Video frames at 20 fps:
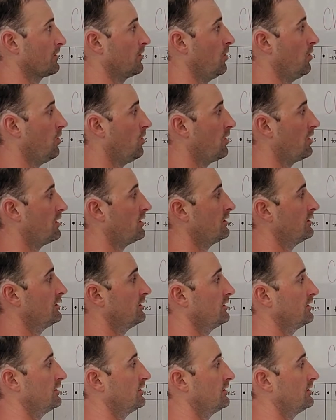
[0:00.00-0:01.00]
or
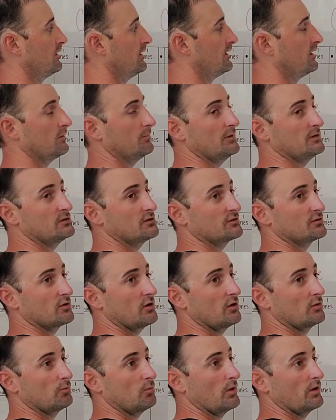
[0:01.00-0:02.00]
it can be just
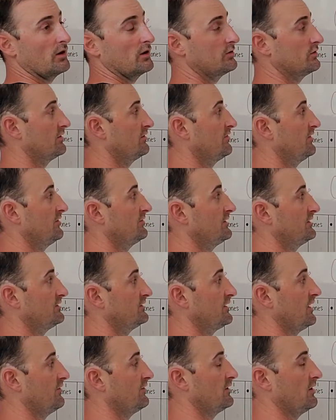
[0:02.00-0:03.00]
called
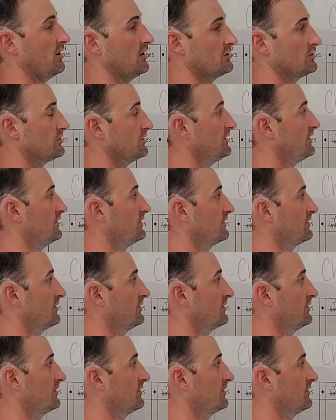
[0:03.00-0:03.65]
157 hundredths.